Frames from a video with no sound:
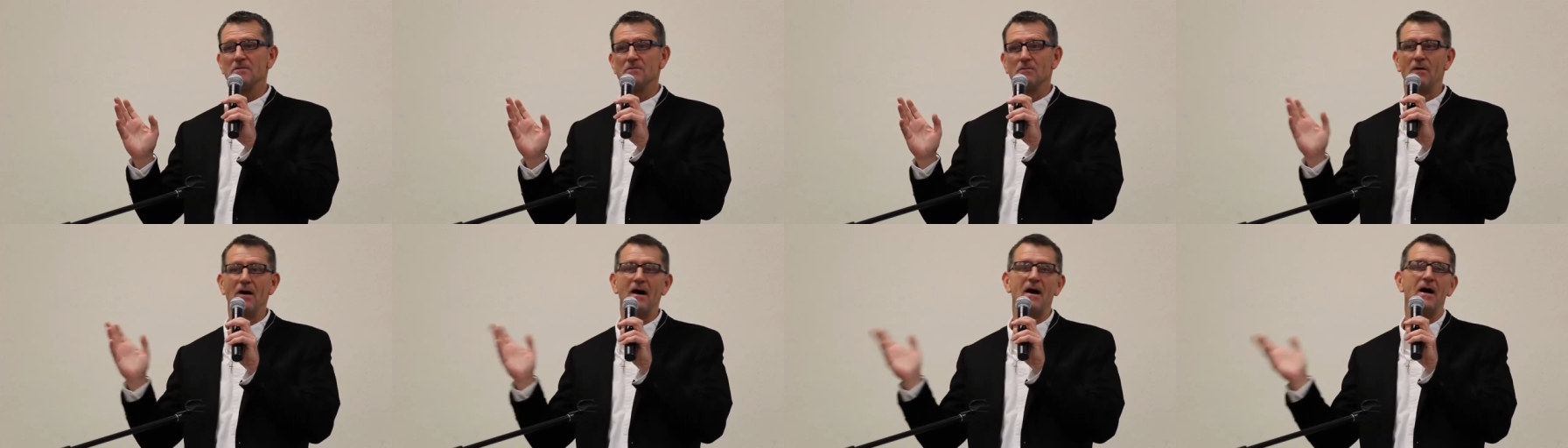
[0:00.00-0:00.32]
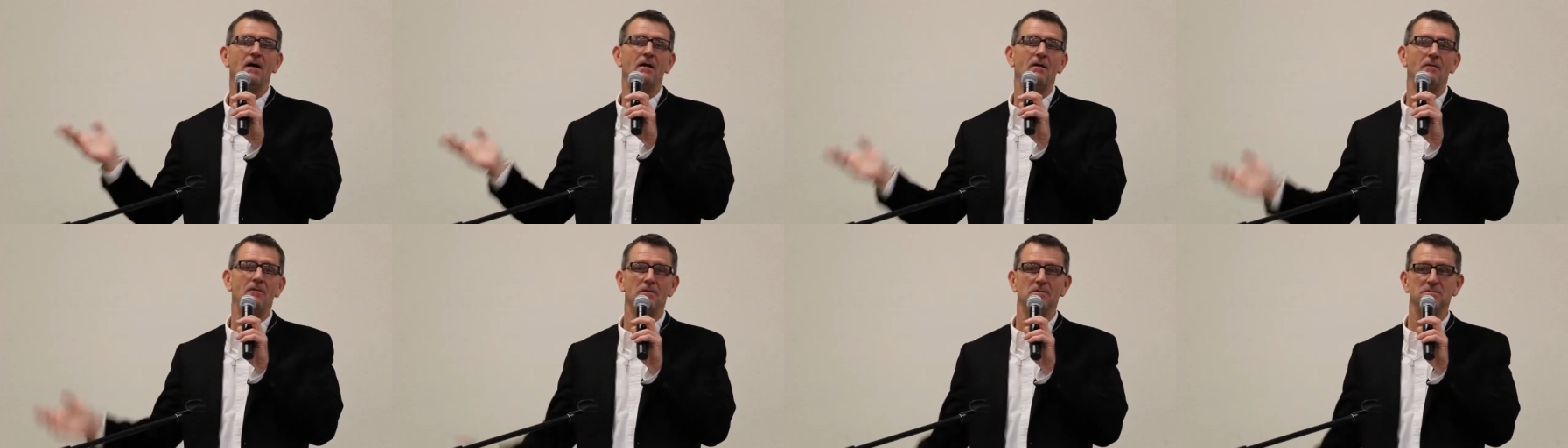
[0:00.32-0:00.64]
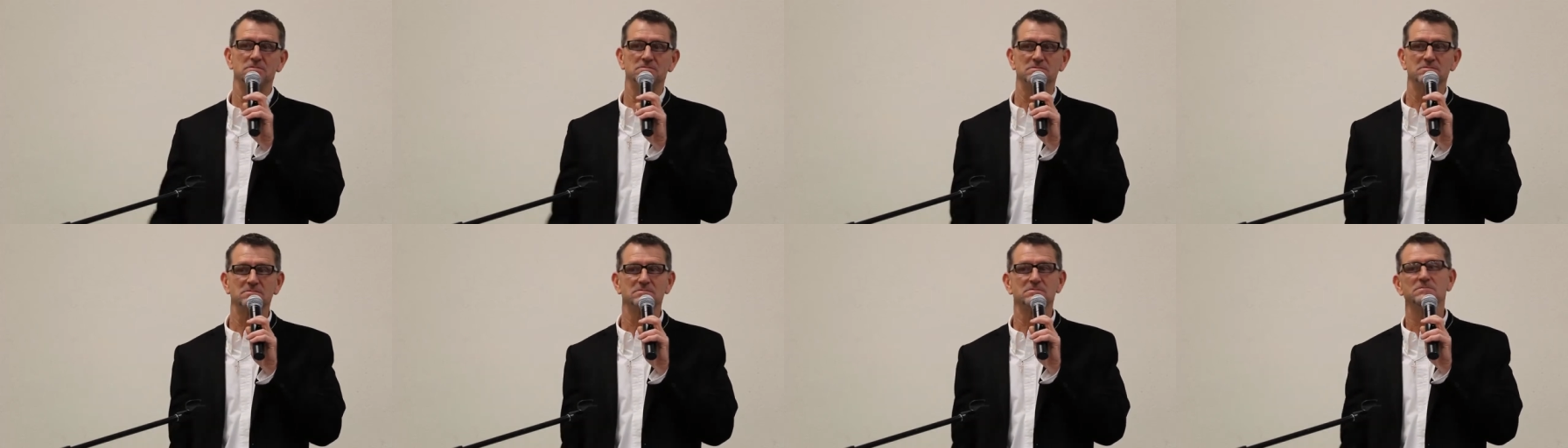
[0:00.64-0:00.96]
Wow.
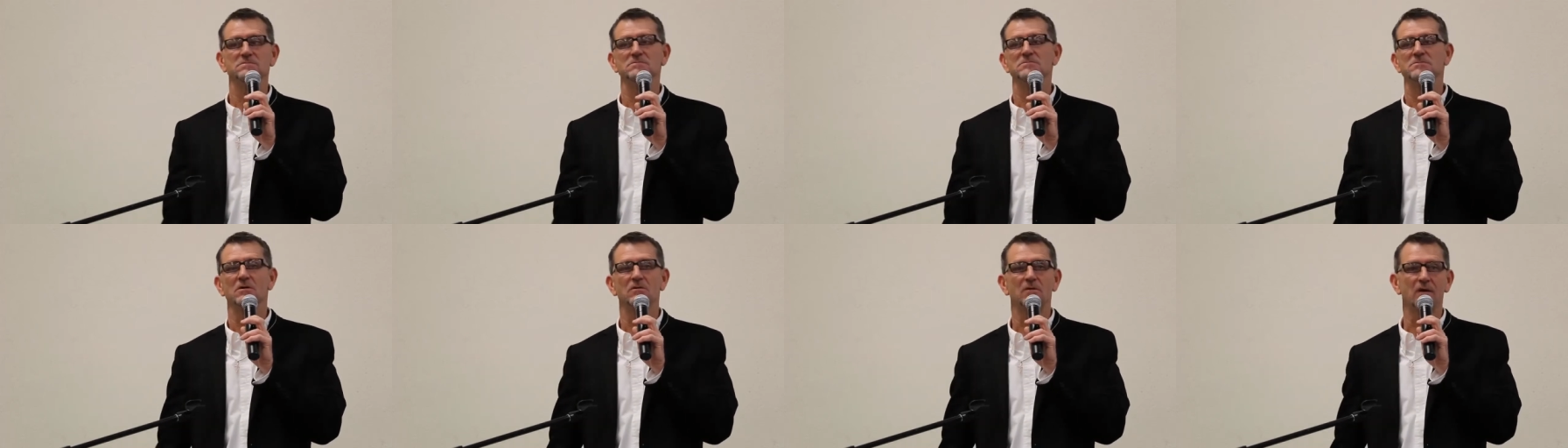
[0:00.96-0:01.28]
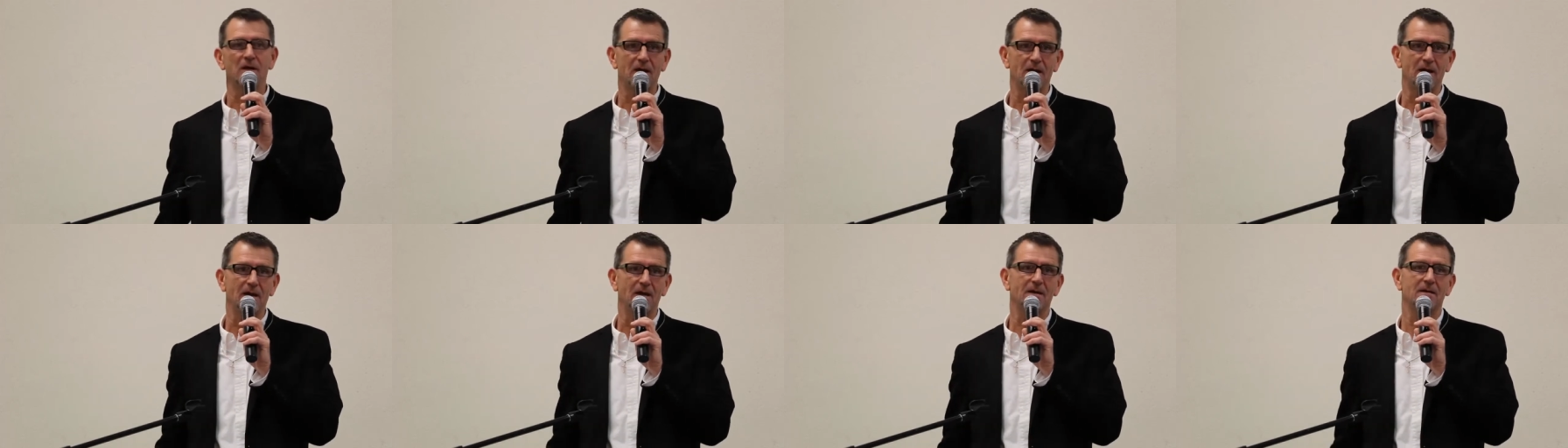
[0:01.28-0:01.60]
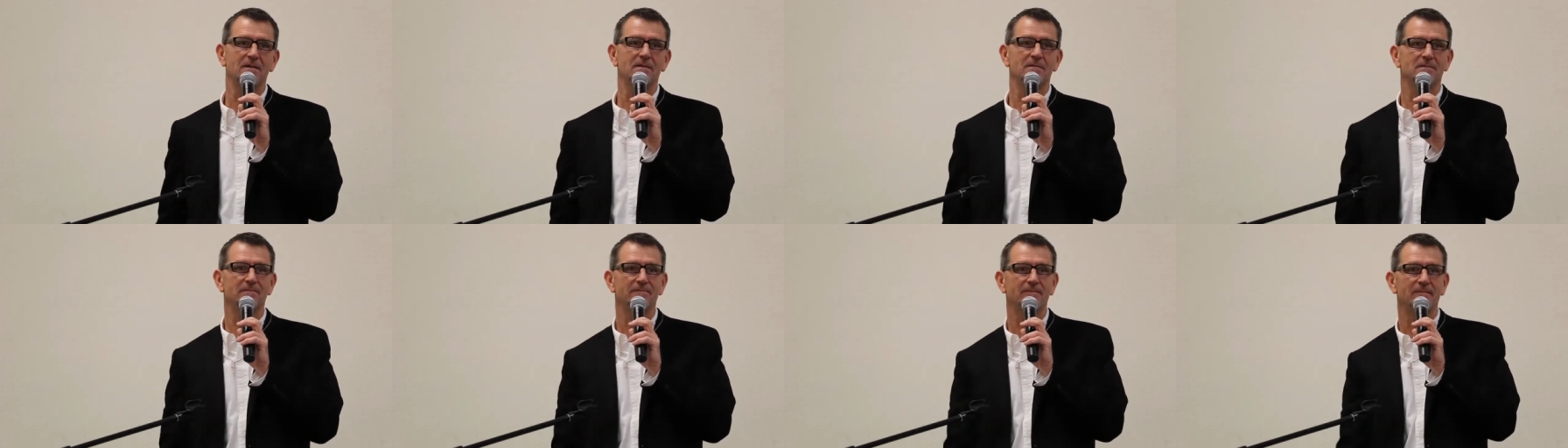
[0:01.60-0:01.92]
Okay,
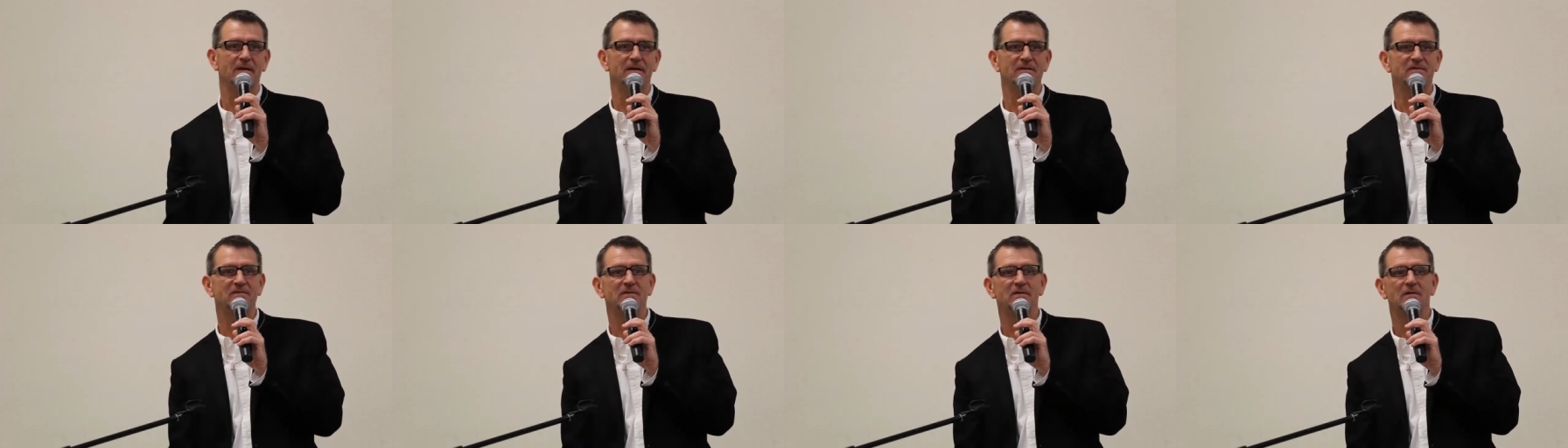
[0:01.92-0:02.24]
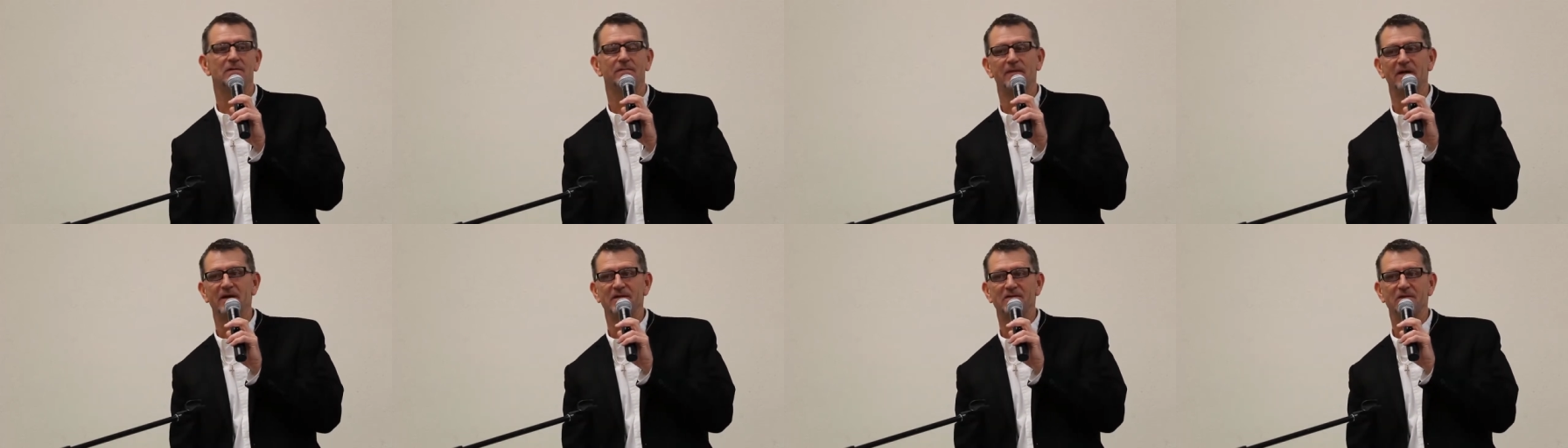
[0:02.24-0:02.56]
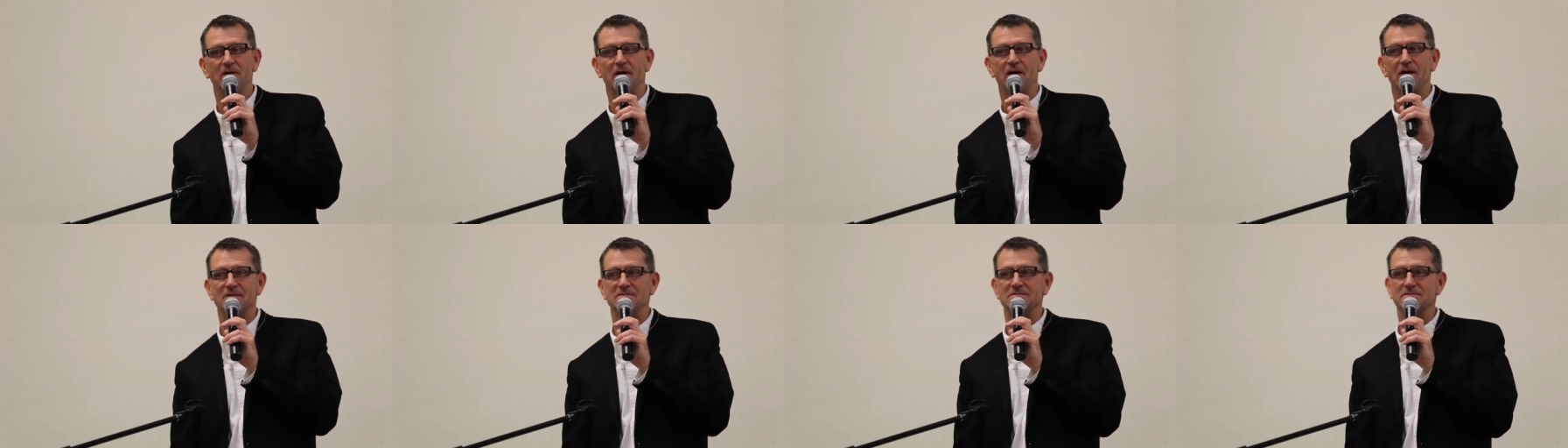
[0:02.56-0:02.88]
that's that's
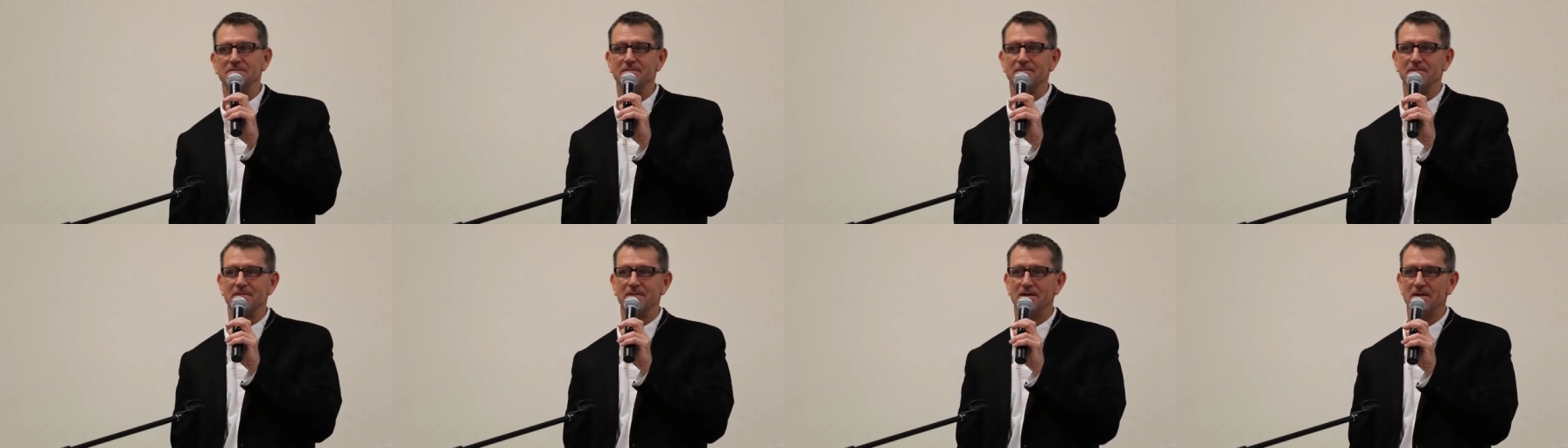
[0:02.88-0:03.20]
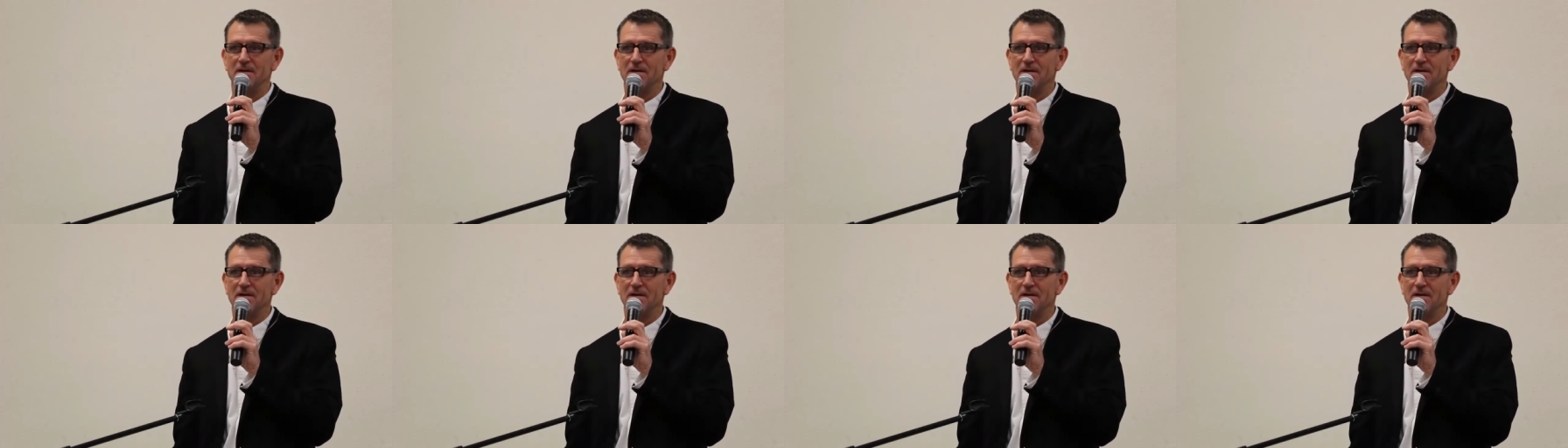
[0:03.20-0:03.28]
awesome.